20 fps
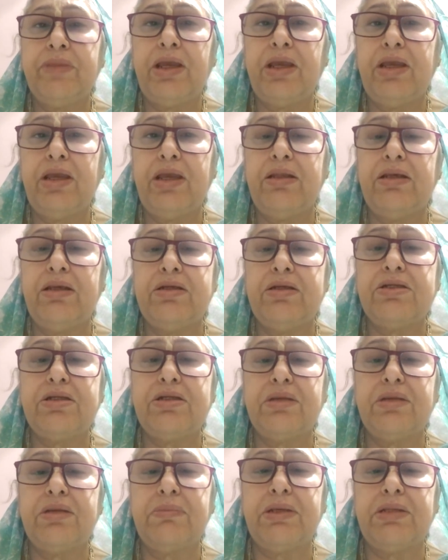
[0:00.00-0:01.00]
in the
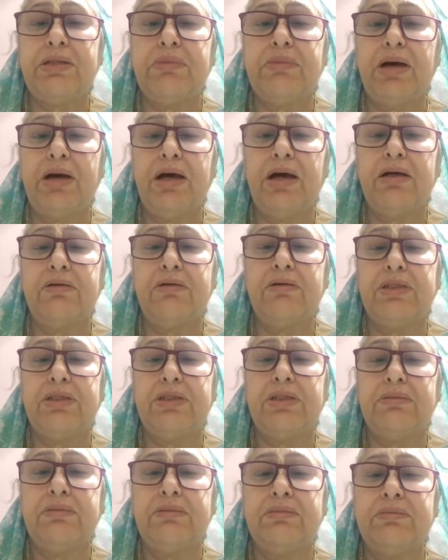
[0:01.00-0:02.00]
Srimad
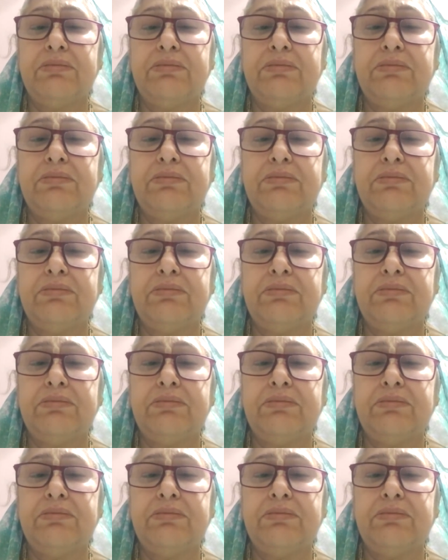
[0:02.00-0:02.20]
Bhagavatam.